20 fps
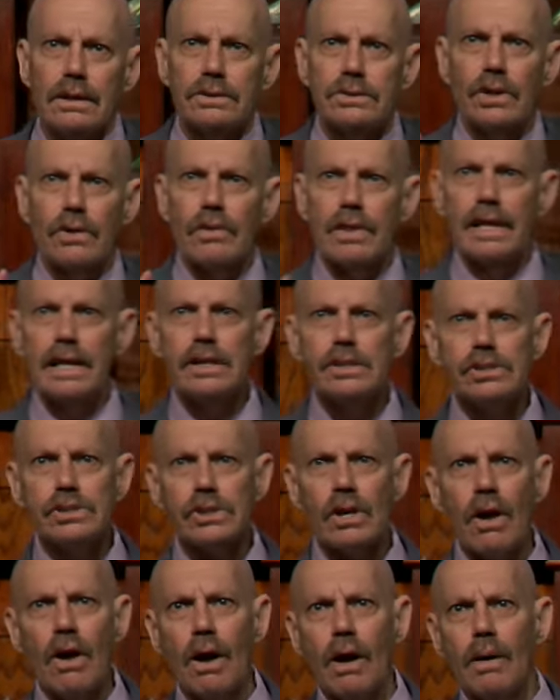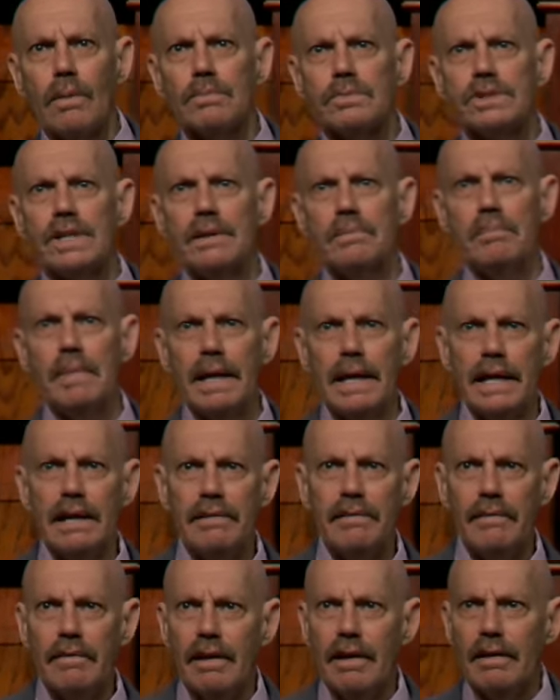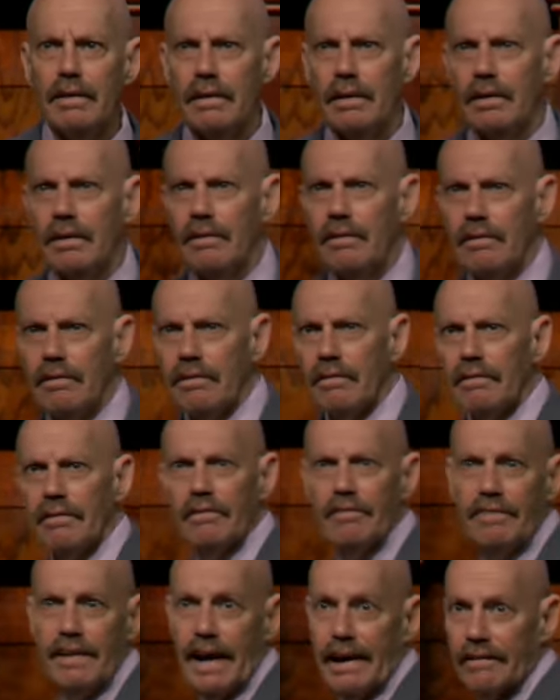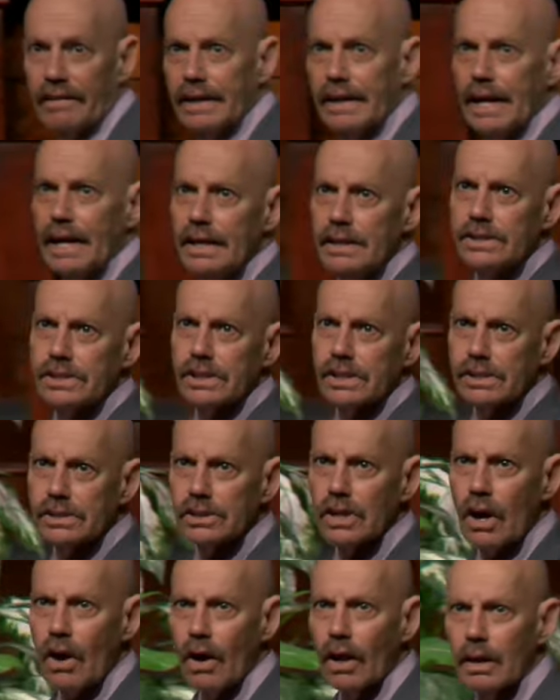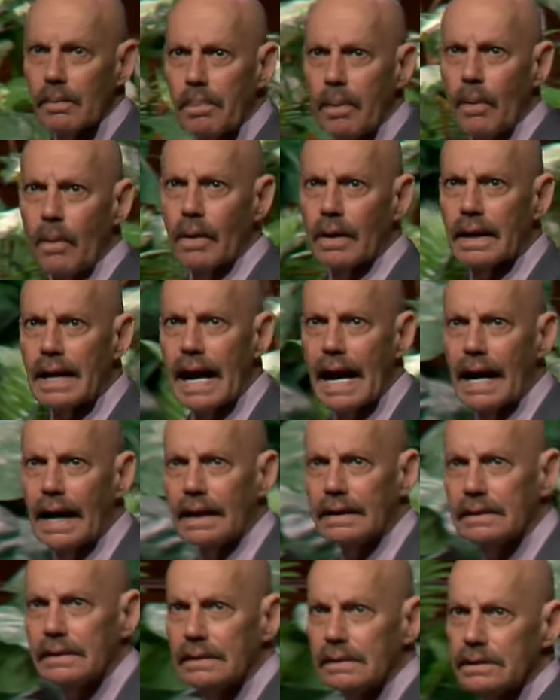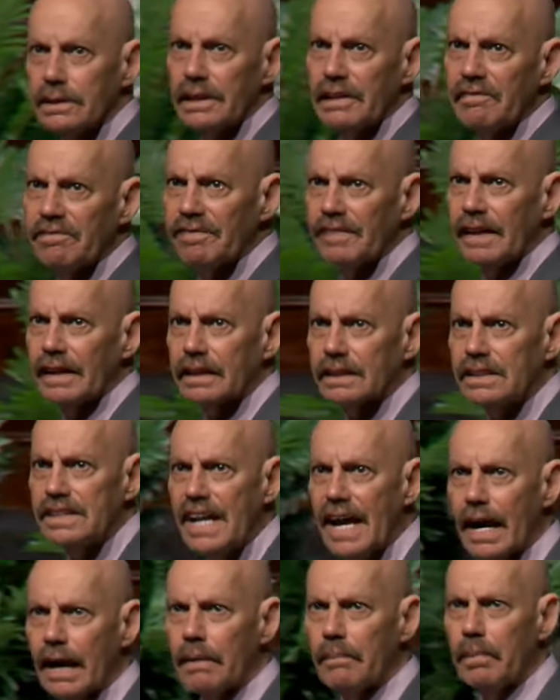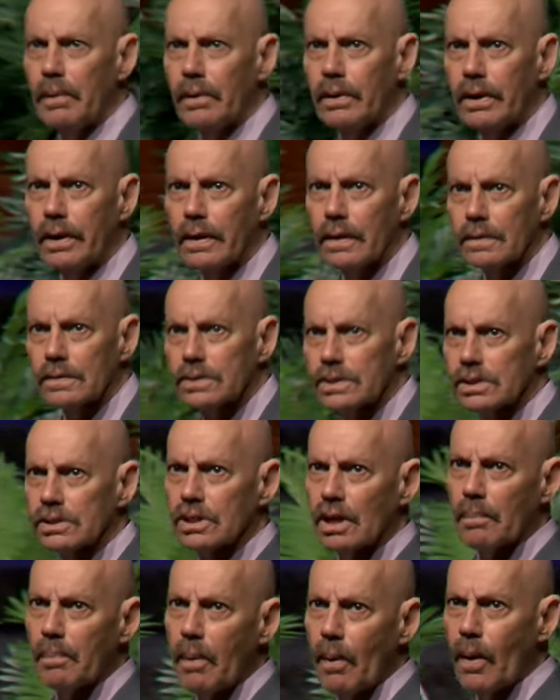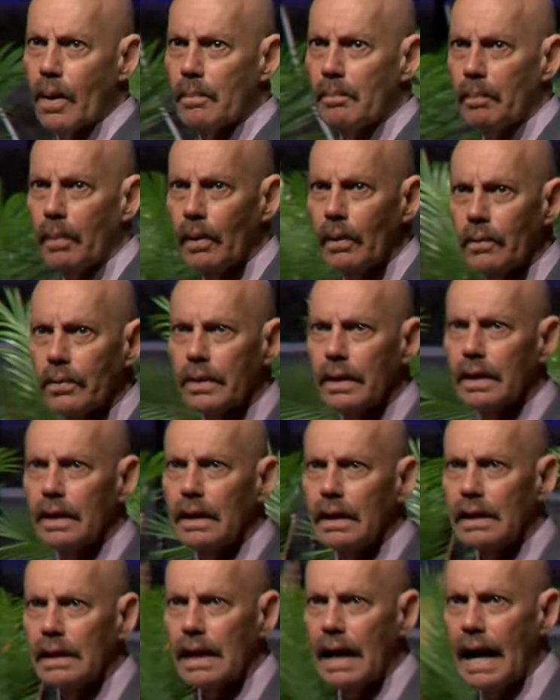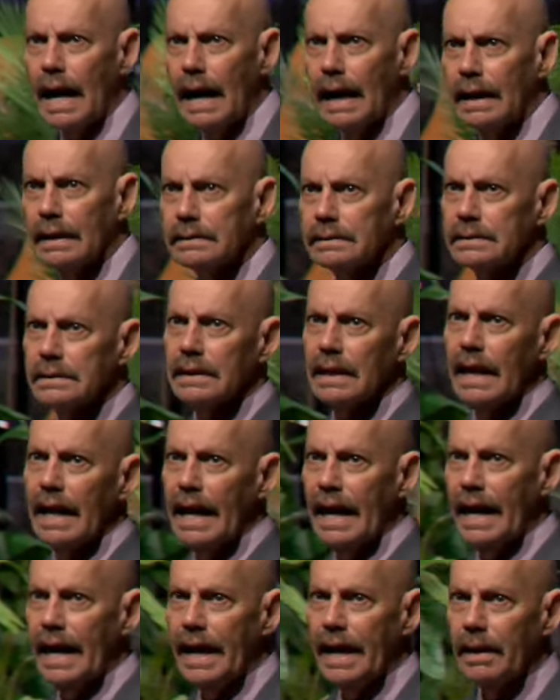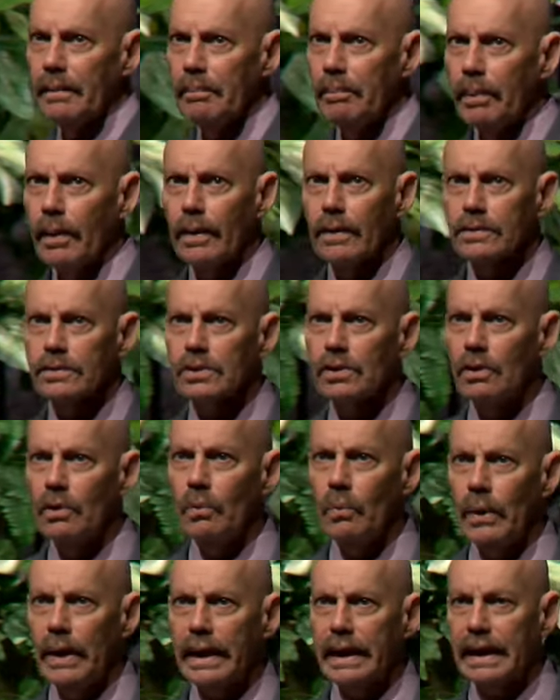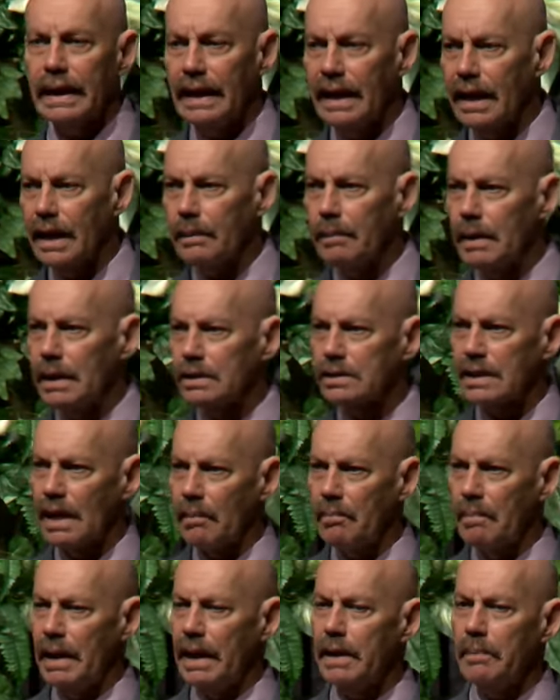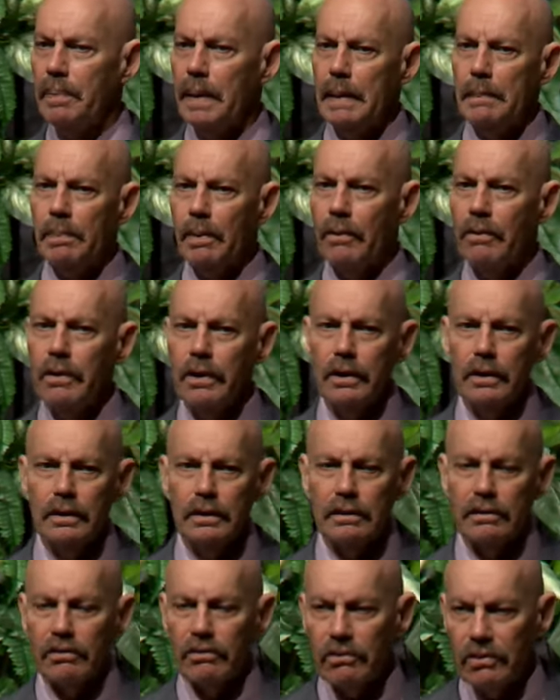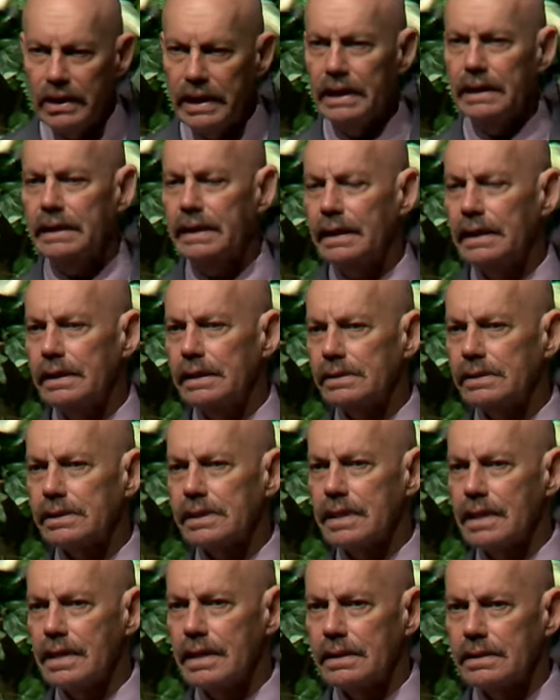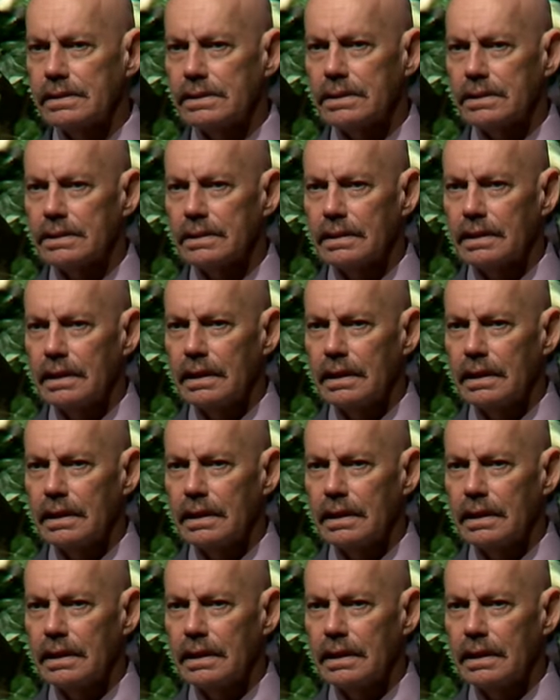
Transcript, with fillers: So these Psalms and many variations call upon God to inflict terrible curses upon both God's and personal wicked enemies. Now, many people read these things